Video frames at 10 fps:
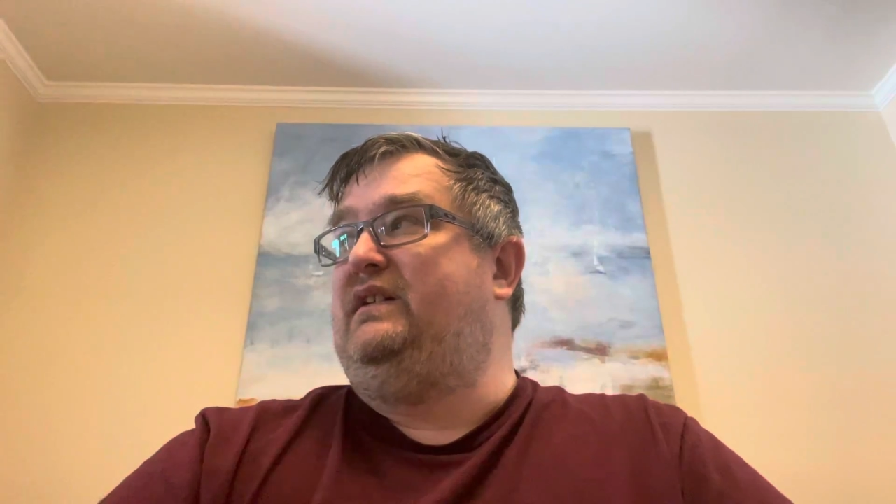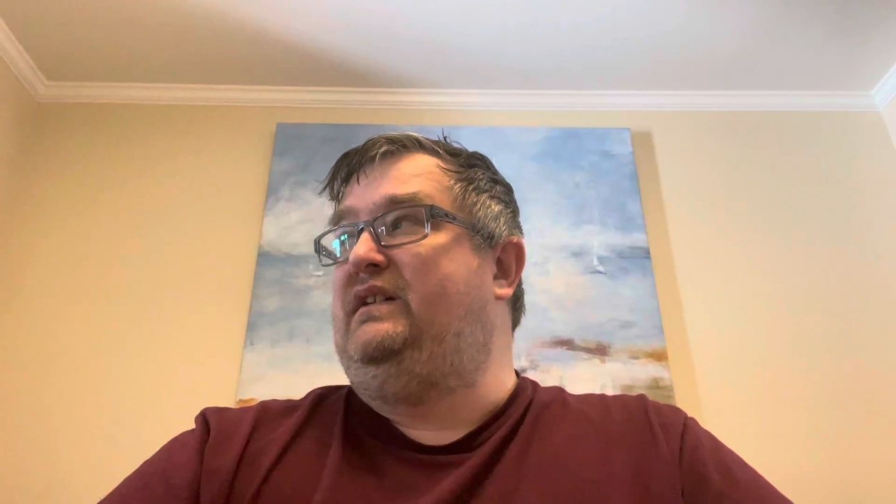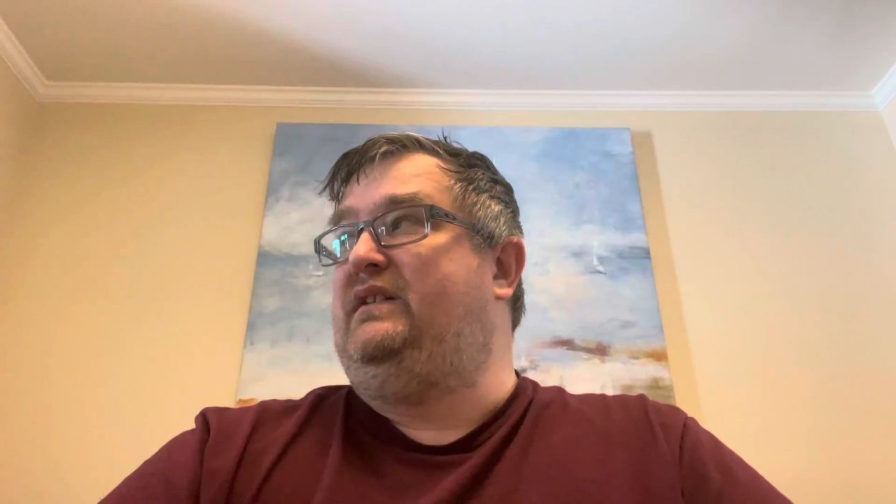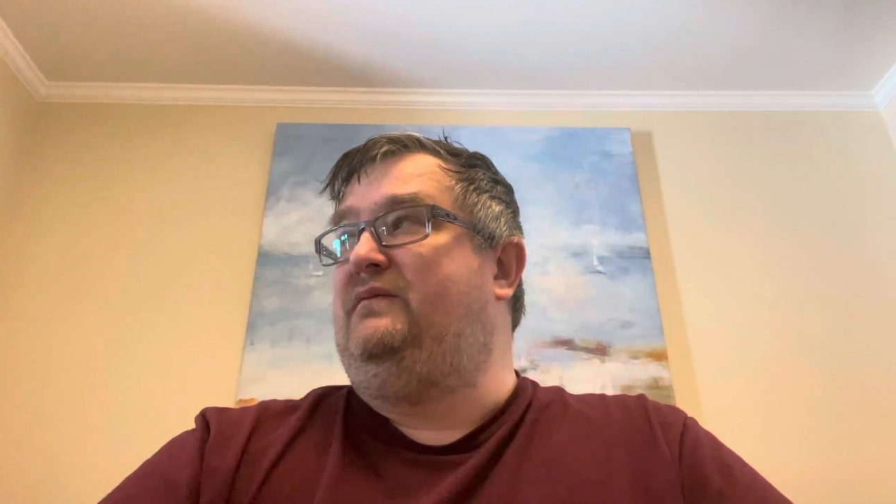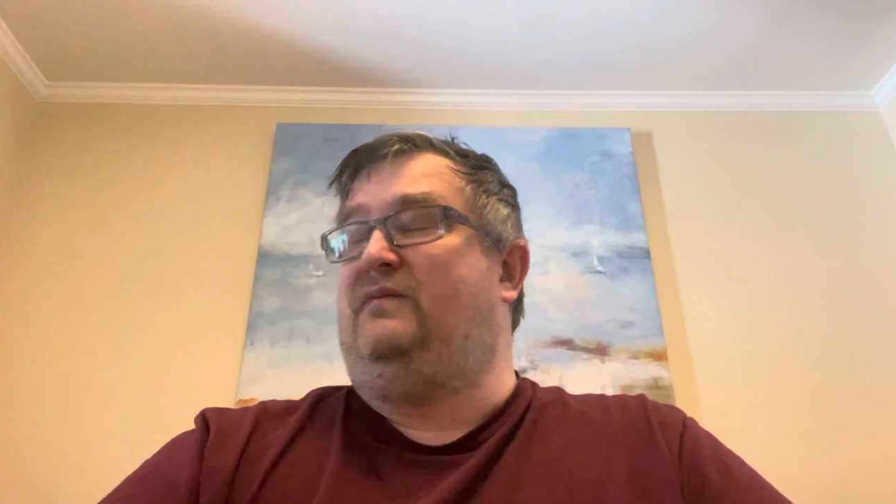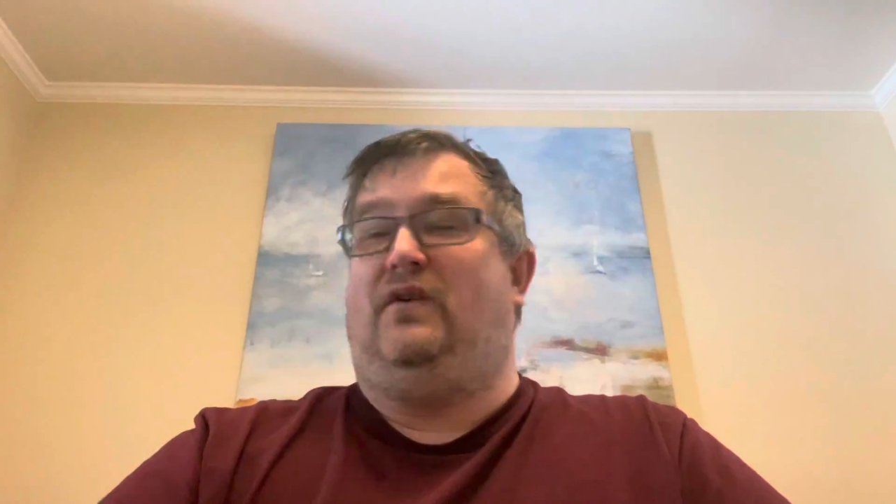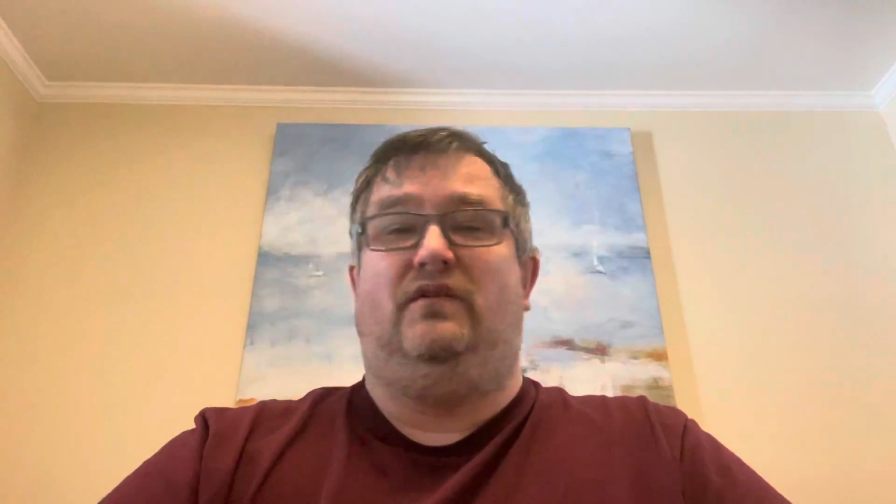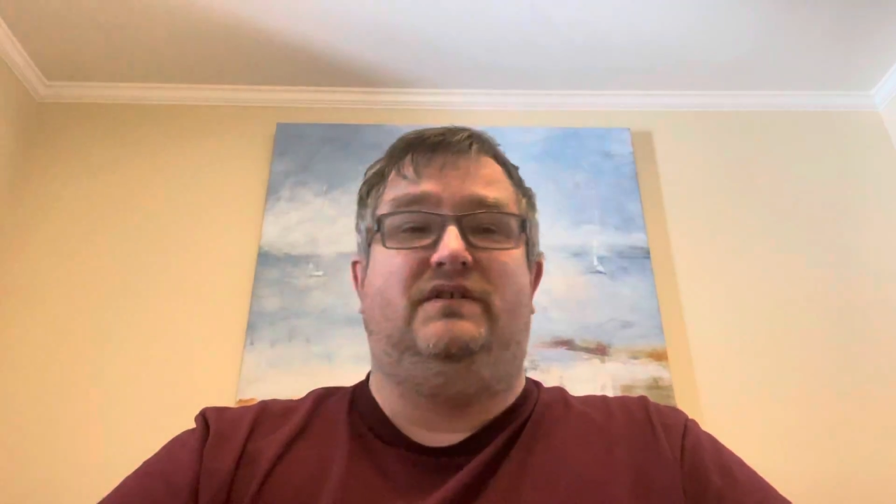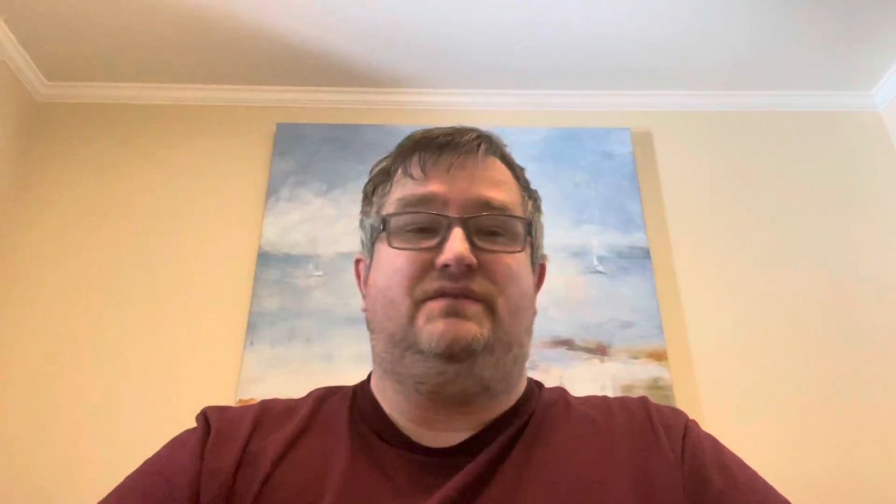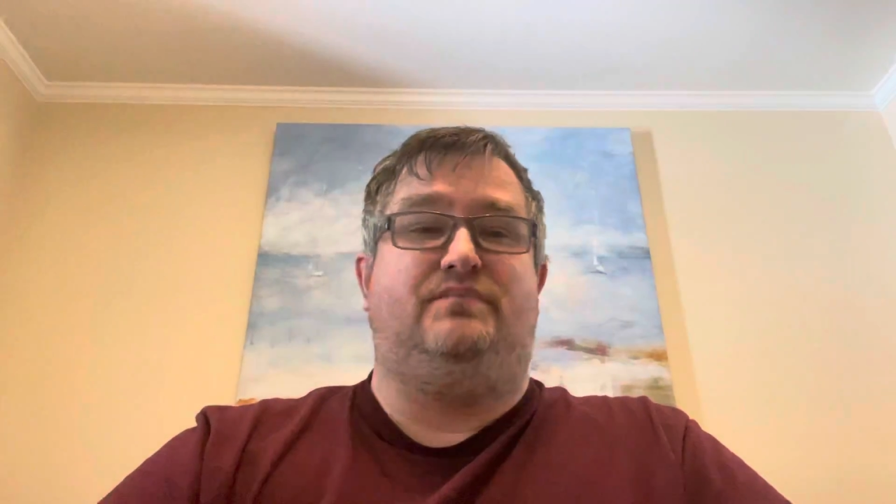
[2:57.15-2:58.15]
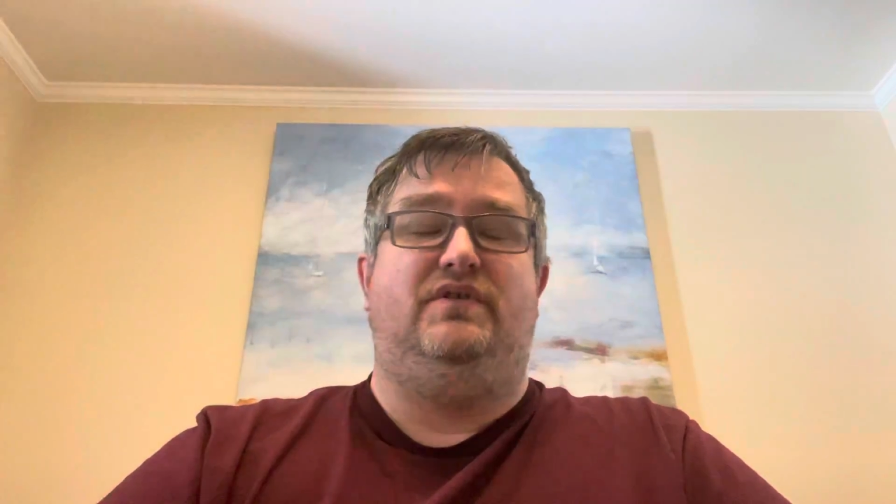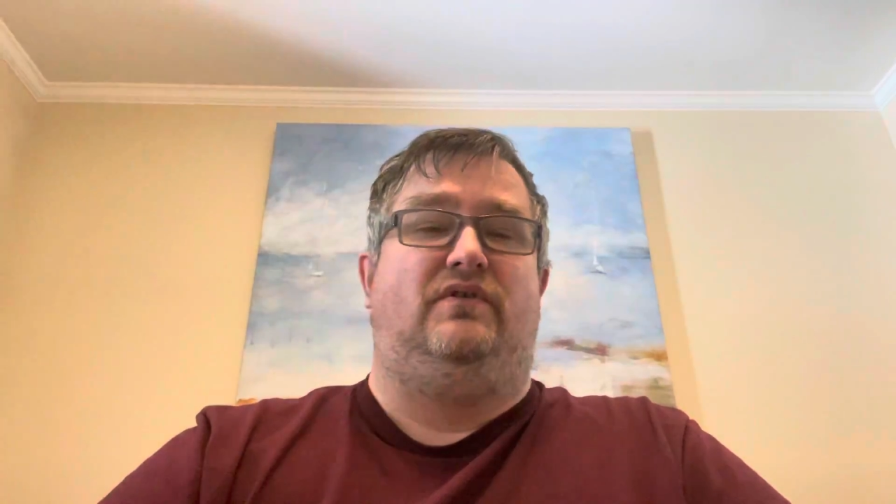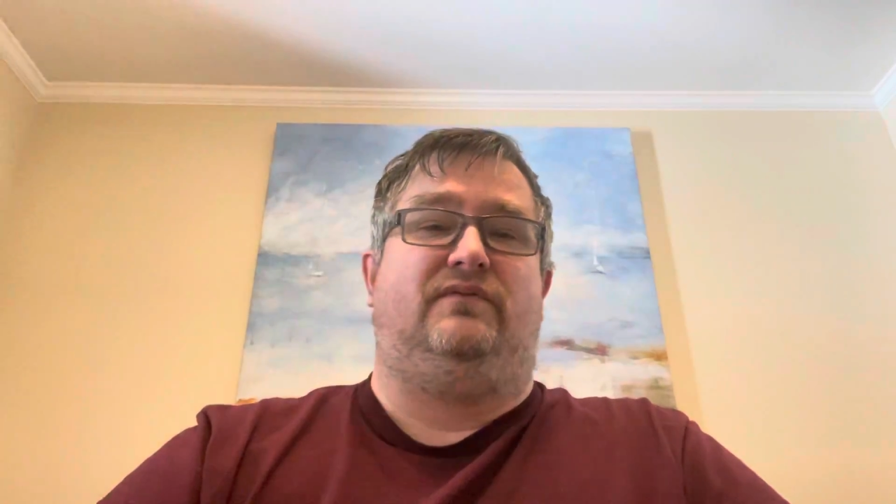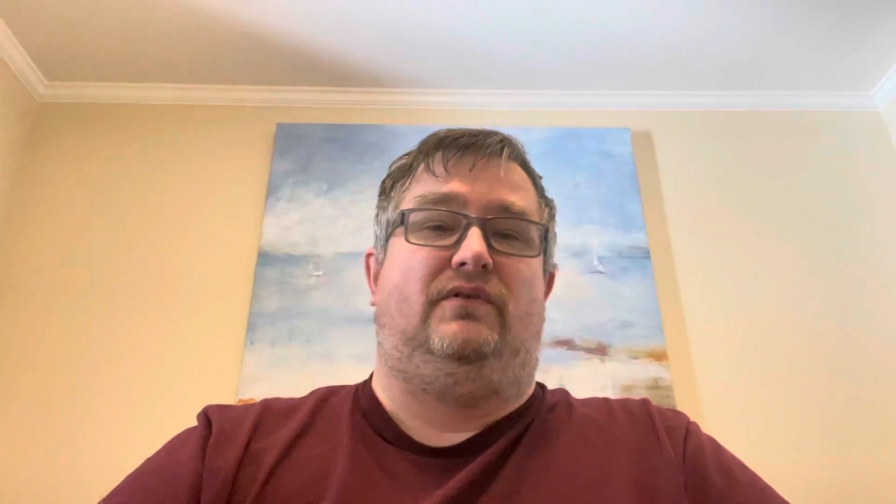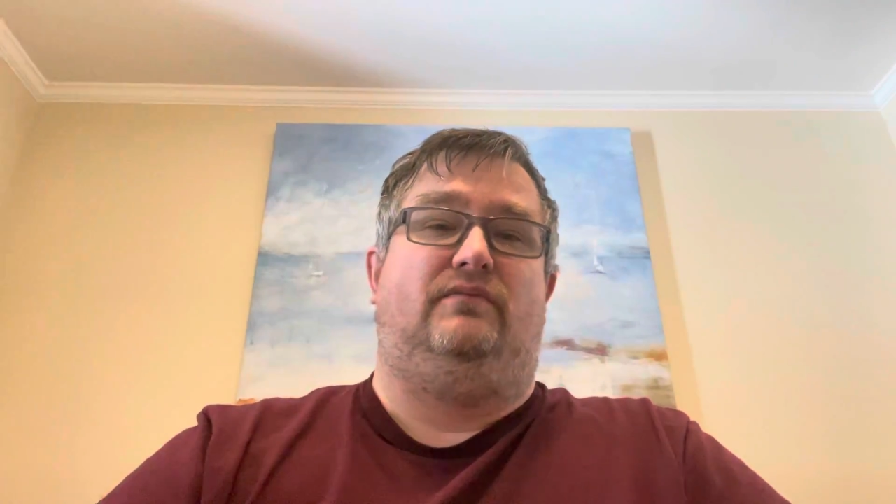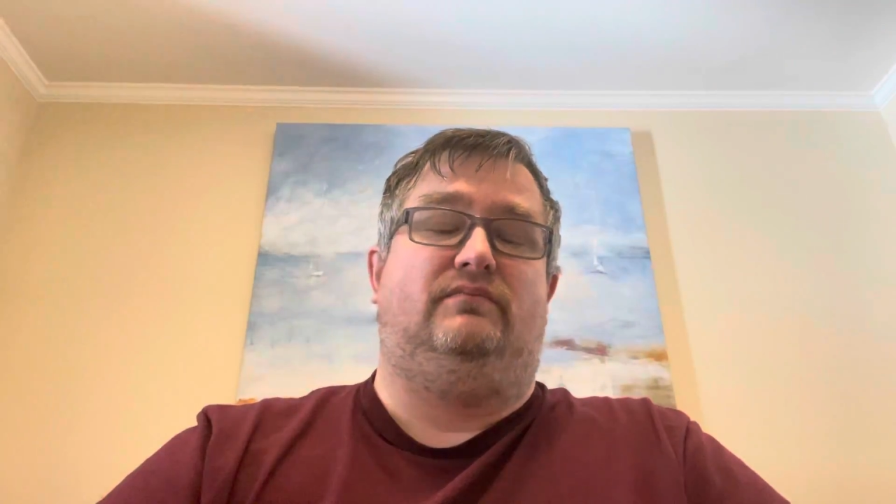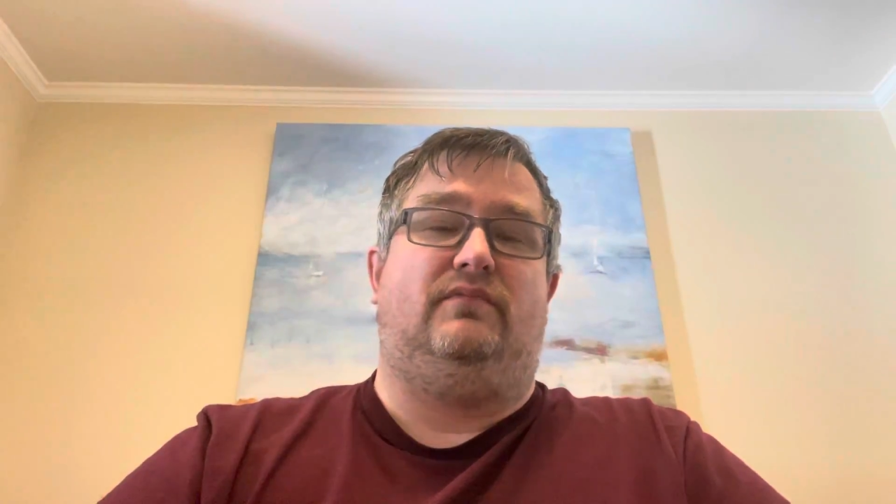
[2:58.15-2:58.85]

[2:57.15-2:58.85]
and fall is beautiful